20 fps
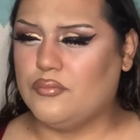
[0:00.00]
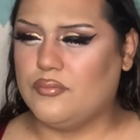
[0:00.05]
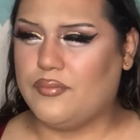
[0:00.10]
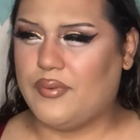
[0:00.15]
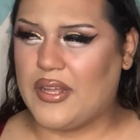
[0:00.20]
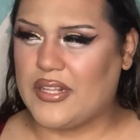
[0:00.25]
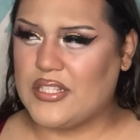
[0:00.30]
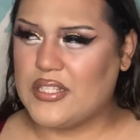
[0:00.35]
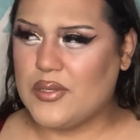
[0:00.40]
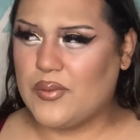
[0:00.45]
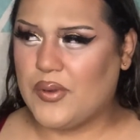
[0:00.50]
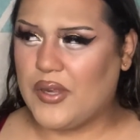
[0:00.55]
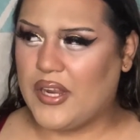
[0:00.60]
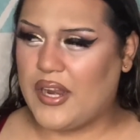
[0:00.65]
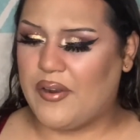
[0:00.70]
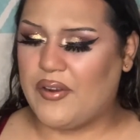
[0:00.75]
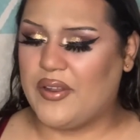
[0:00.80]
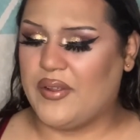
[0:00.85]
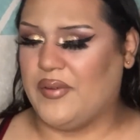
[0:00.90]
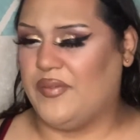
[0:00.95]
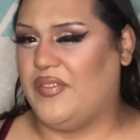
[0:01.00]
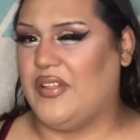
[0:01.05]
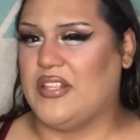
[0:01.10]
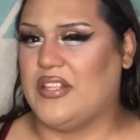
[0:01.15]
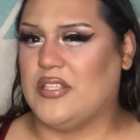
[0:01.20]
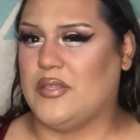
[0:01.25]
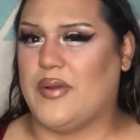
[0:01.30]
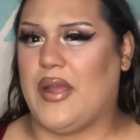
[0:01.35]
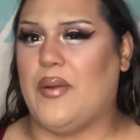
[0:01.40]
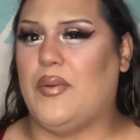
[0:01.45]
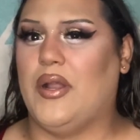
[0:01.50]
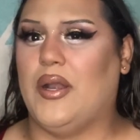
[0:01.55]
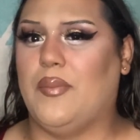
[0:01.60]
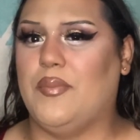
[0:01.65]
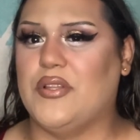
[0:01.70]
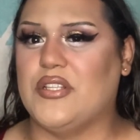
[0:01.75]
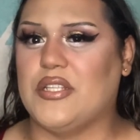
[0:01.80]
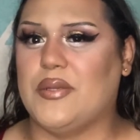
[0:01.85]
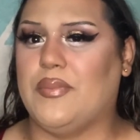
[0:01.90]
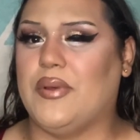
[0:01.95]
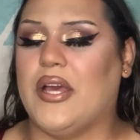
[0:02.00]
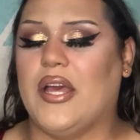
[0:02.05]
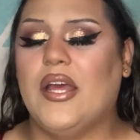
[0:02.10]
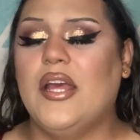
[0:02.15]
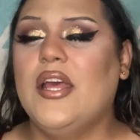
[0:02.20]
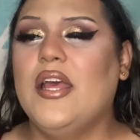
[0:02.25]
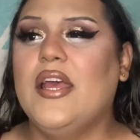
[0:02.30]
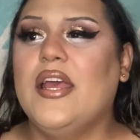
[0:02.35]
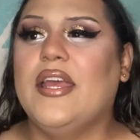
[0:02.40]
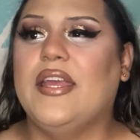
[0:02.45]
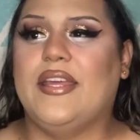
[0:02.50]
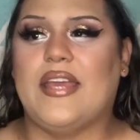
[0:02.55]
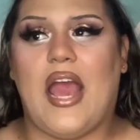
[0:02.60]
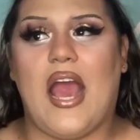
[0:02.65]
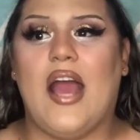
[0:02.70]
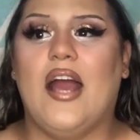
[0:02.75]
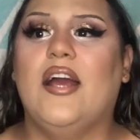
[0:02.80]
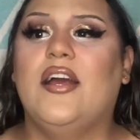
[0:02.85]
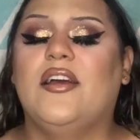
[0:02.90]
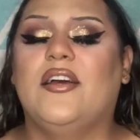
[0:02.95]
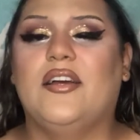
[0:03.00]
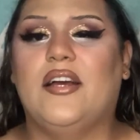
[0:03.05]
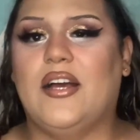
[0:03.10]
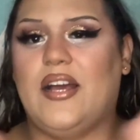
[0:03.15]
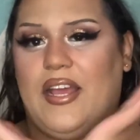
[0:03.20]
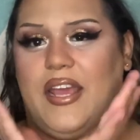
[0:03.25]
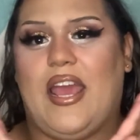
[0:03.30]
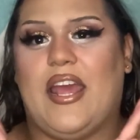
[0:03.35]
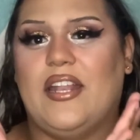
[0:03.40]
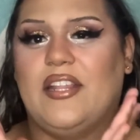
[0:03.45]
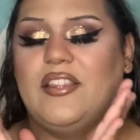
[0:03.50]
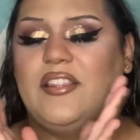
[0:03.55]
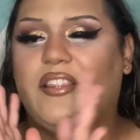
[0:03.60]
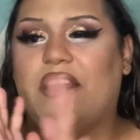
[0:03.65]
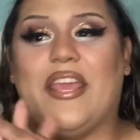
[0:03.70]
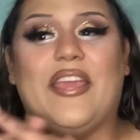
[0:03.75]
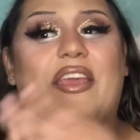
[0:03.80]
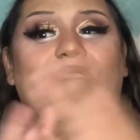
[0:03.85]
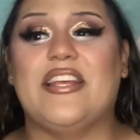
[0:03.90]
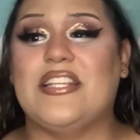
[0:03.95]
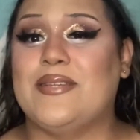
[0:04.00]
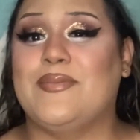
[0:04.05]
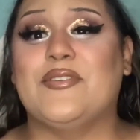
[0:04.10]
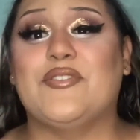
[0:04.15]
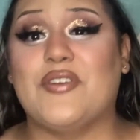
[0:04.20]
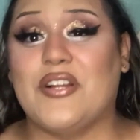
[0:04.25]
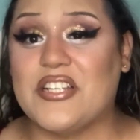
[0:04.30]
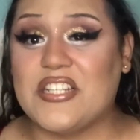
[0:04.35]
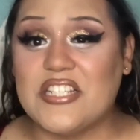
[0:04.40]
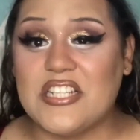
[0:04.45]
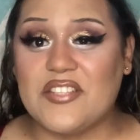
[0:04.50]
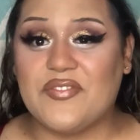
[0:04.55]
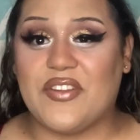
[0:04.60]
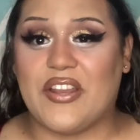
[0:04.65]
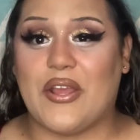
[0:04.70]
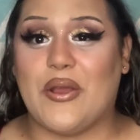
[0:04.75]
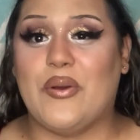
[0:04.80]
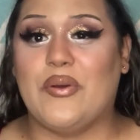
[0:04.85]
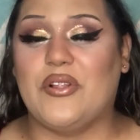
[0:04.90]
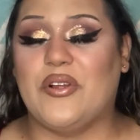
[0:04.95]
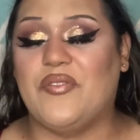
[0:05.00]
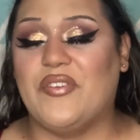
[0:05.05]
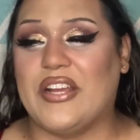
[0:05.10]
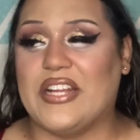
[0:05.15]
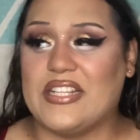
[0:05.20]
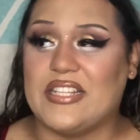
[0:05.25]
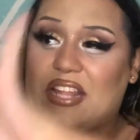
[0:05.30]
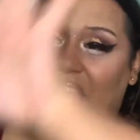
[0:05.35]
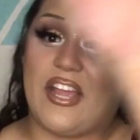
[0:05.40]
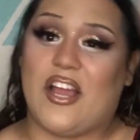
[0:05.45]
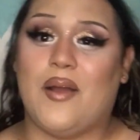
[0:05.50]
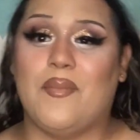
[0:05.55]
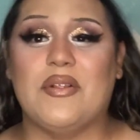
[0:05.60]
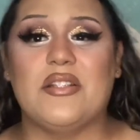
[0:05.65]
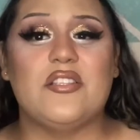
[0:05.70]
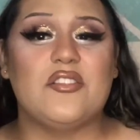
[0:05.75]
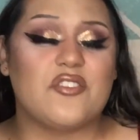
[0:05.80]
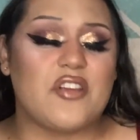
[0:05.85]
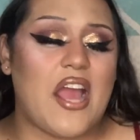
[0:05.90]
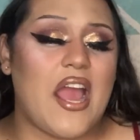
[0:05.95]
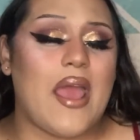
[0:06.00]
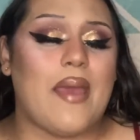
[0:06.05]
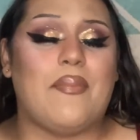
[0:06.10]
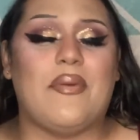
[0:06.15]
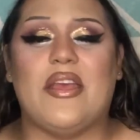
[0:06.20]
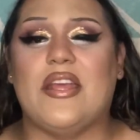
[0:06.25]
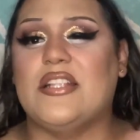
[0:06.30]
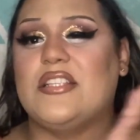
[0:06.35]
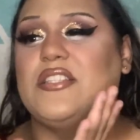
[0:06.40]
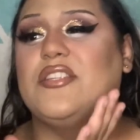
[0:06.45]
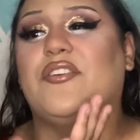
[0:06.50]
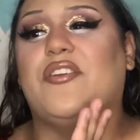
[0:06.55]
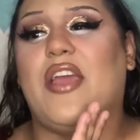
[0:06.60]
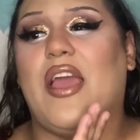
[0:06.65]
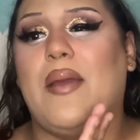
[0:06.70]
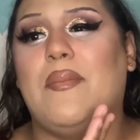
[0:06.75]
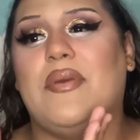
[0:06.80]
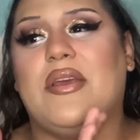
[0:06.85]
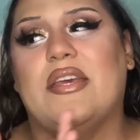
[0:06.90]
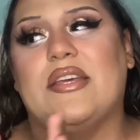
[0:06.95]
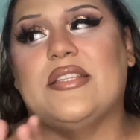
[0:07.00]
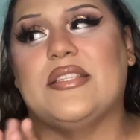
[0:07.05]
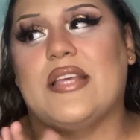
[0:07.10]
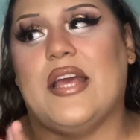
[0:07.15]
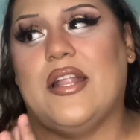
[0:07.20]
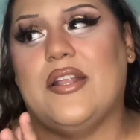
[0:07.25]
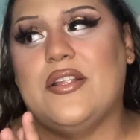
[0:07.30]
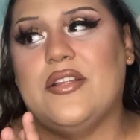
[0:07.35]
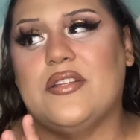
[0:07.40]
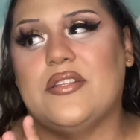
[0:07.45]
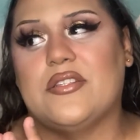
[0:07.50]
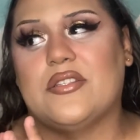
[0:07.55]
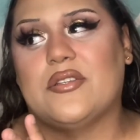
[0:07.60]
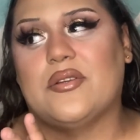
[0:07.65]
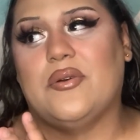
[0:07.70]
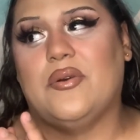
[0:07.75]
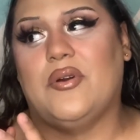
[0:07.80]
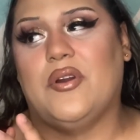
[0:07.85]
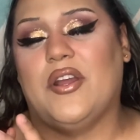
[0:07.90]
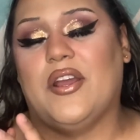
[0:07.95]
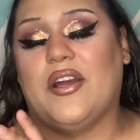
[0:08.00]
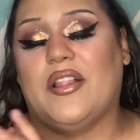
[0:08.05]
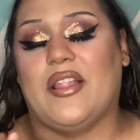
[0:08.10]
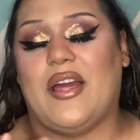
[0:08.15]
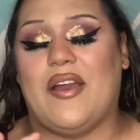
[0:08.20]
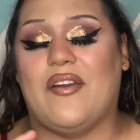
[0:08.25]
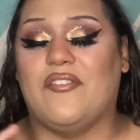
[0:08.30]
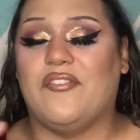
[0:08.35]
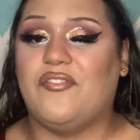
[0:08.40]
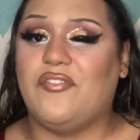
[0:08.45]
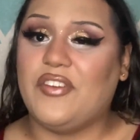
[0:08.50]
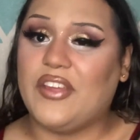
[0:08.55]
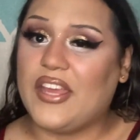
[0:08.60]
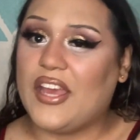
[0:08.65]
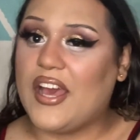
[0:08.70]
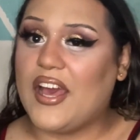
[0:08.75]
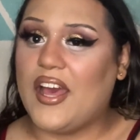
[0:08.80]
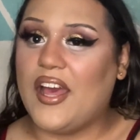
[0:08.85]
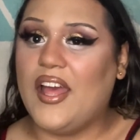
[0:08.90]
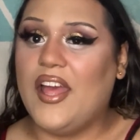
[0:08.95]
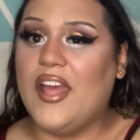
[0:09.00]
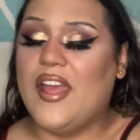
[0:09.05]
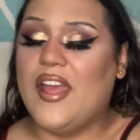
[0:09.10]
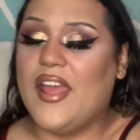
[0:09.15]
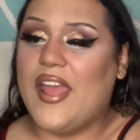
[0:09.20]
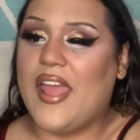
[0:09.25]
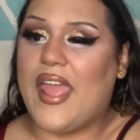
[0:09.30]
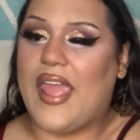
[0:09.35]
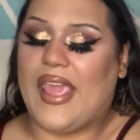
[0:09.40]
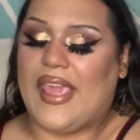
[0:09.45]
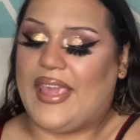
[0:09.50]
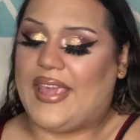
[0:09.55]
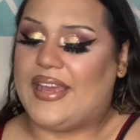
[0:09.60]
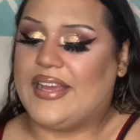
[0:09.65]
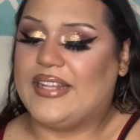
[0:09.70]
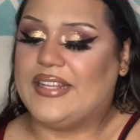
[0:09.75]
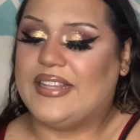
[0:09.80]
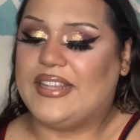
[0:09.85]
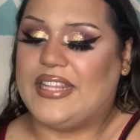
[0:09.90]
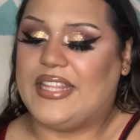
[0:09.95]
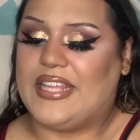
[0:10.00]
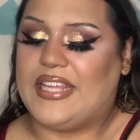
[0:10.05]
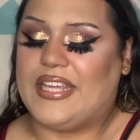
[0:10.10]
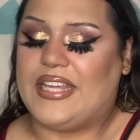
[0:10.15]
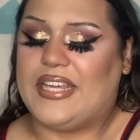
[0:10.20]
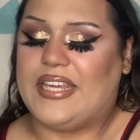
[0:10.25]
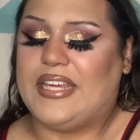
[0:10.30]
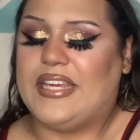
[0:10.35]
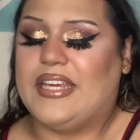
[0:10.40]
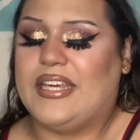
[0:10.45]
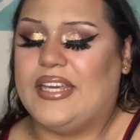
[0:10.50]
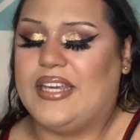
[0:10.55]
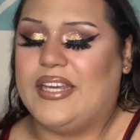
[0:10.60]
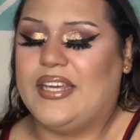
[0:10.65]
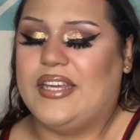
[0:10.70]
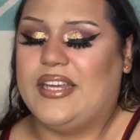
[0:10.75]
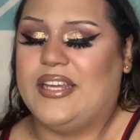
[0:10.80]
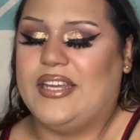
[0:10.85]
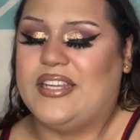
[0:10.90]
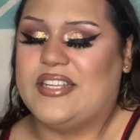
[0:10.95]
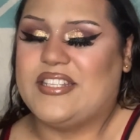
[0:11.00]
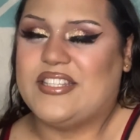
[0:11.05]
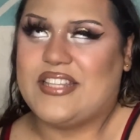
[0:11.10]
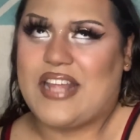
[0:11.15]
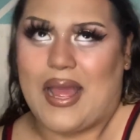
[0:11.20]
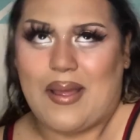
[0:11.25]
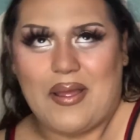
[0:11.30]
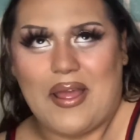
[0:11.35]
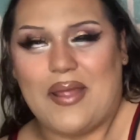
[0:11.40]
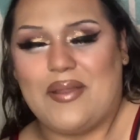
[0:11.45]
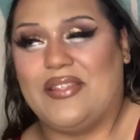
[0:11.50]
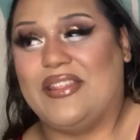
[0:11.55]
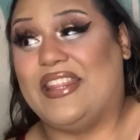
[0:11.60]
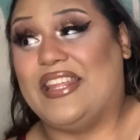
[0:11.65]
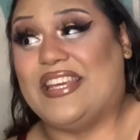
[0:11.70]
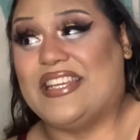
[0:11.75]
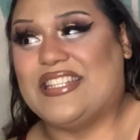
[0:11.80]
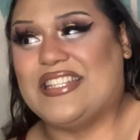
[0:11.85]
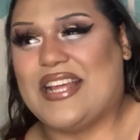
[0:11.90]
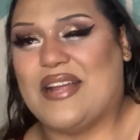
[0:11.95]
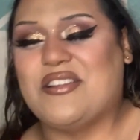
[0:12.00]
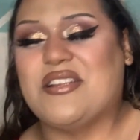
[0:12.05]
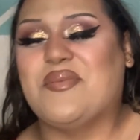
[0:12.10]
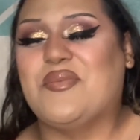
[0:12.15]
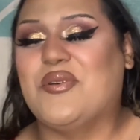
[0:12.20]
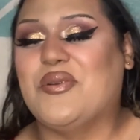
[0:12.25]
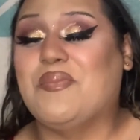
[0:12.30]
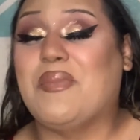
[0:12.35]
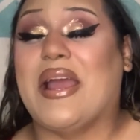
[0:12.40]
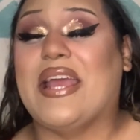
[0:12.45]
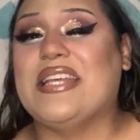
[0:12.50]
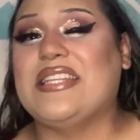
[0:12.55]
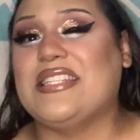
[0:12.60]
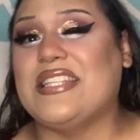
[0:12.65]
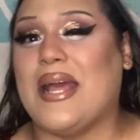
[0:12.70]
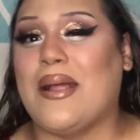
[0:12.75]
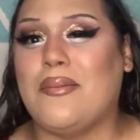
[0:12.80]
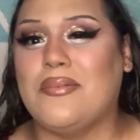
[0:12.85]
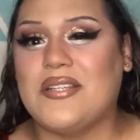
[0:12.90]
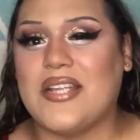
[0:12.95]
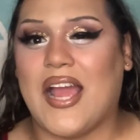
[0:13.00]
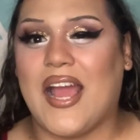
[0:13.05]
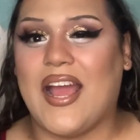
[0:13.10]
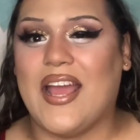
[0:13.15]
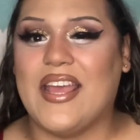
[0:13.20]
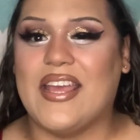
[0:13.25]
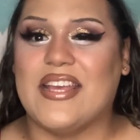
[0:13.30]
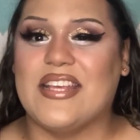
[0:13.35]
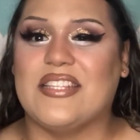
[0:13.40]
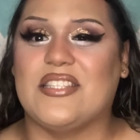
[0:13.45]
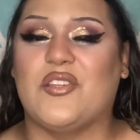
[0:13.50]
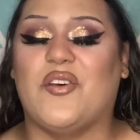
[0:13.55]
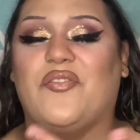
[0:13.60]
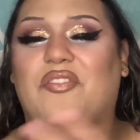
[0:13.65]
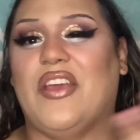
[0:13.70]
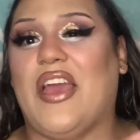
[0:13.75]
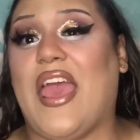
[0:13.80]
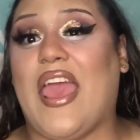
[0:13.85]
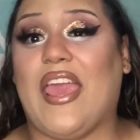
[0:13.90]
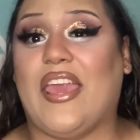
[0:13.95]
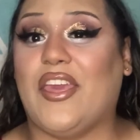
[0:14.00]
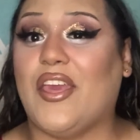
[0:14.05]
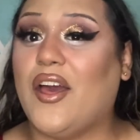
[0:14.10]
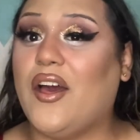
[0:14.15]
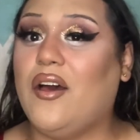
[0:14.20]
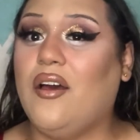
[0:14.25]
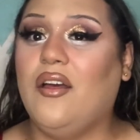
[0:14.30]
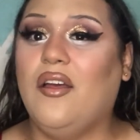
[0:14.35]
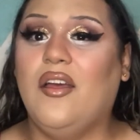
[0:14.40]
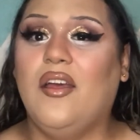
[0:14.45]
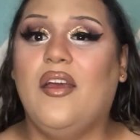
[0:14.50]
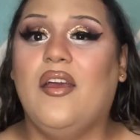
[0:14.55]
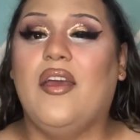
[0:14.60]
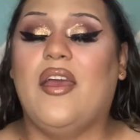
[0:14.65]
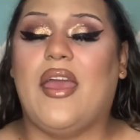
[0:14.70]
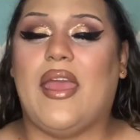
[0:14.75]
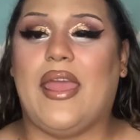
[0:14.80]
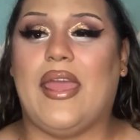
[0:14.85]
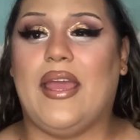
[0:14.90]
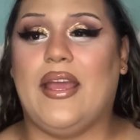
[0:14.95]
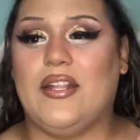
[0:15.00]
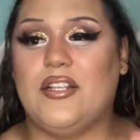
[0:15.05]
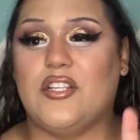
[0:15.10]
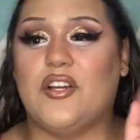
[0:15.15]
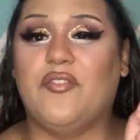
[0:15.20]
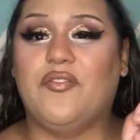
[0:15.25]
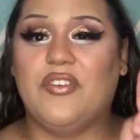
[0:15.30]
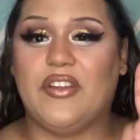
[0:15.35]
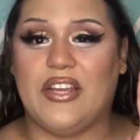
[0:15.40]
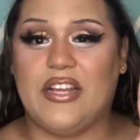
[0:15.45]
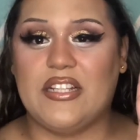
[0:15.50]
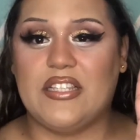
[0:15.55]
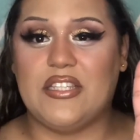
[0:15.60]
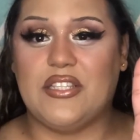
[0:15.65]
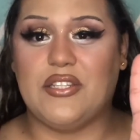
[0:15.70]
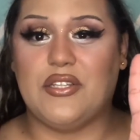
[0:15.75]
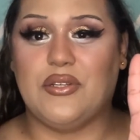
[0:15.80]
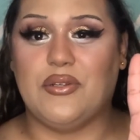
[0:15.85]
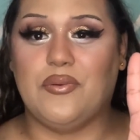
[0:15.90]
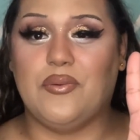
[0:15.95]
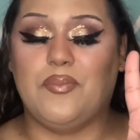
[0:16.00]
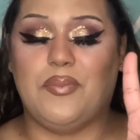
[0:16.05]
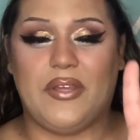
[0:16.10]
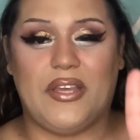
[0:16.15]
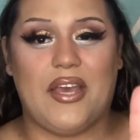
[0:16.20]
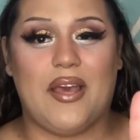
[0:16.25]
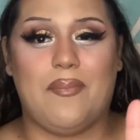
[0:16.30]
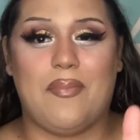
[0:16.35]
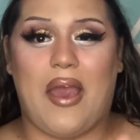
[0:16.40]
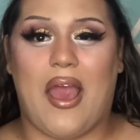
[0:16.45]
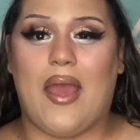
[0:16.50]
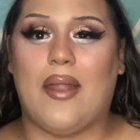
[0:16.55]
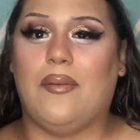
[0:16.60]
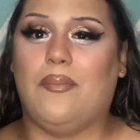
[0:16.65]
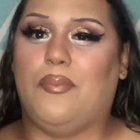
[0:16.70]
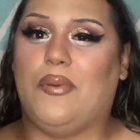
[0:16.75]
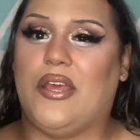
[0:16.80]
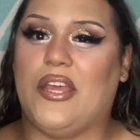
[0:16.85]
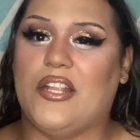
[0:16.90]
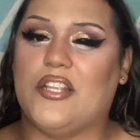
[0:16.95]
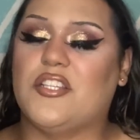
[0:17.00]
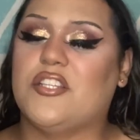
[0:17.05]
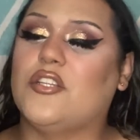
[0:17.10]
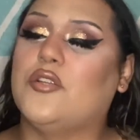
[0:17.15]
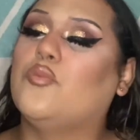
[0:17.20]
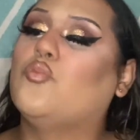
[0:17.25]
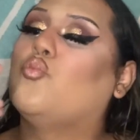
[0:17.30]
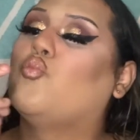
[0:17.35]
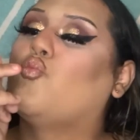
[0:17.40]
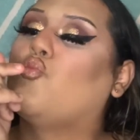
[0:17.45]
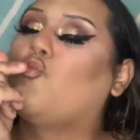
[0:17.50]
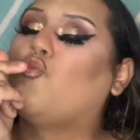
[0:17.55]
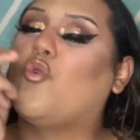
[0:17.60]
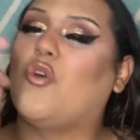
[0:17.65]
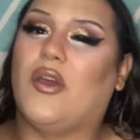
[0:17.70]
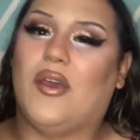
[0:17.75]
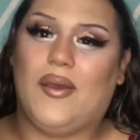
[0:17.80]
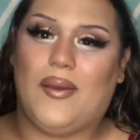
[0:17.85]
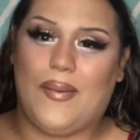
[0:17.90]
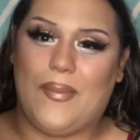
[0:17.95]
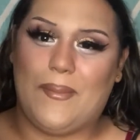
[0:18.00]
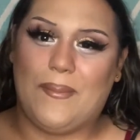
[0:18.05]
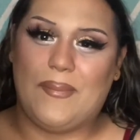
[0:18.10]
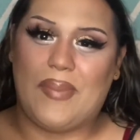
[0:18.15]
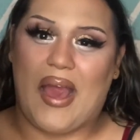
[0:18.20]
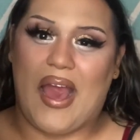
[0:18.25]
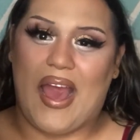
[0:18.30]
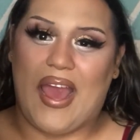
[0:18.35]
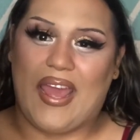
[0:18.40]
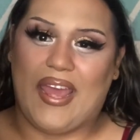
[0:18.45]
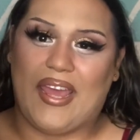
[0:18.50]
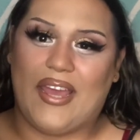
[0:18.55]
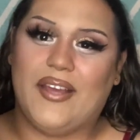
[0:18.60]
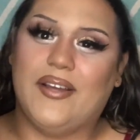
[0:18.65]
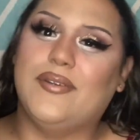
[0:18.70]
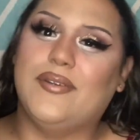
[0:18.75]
That's the word. I don't know if that's the right word I'm using, but yeah. Again, thank you guys so much for watching this video. Don't forget to like, comment, subscribe. Instagram is _glamfia, and the Snapchat, my Snapchat is Sophia Egyo. And don't forget to be a bad bitch. Bye.